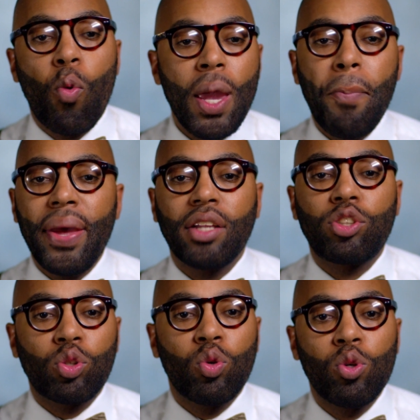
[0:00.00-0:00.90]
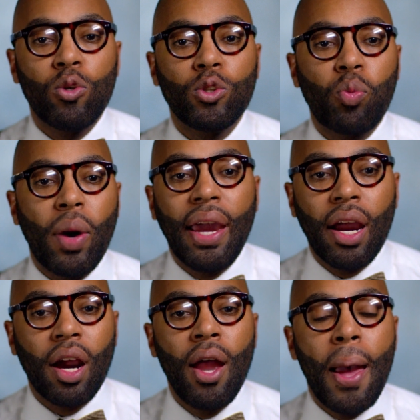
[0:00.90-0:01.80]
We picked schools
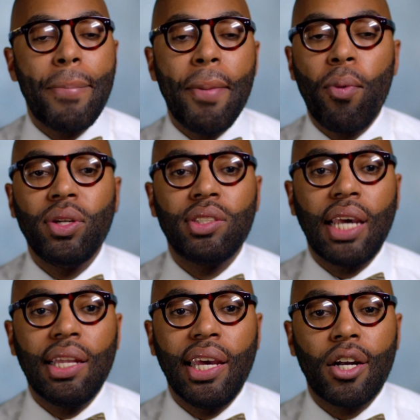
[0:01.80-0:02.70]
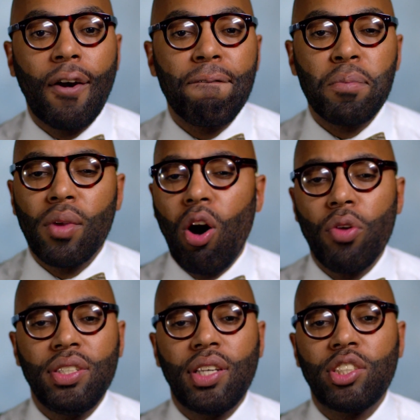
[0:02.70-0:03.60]
where people wouldn't say later, oh,
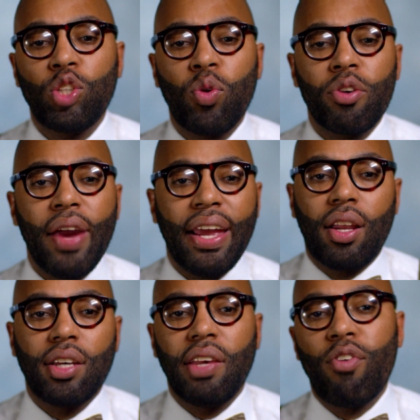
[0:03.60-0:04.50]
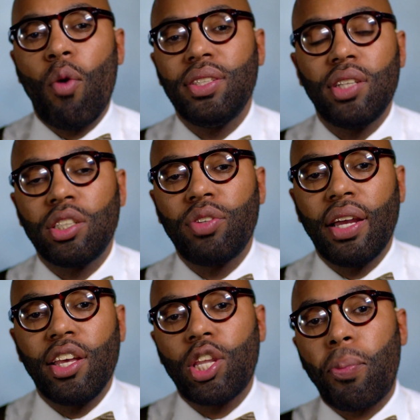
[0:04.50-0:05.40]
these kids are doing great because they've always done
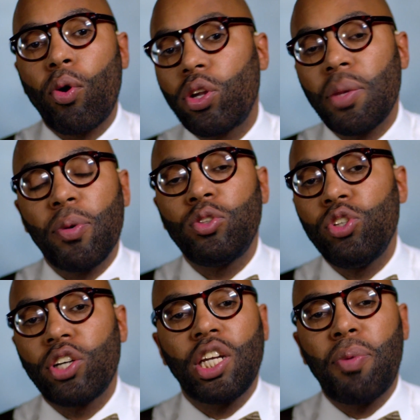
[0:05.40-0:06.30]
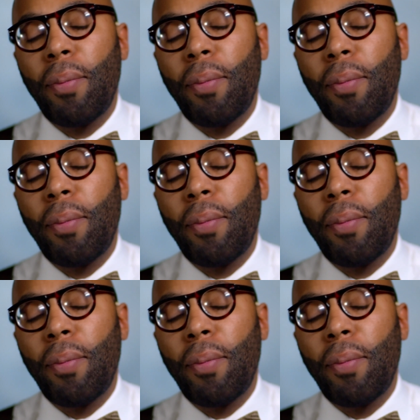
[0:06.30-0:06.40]
great. They are the prototypical New York City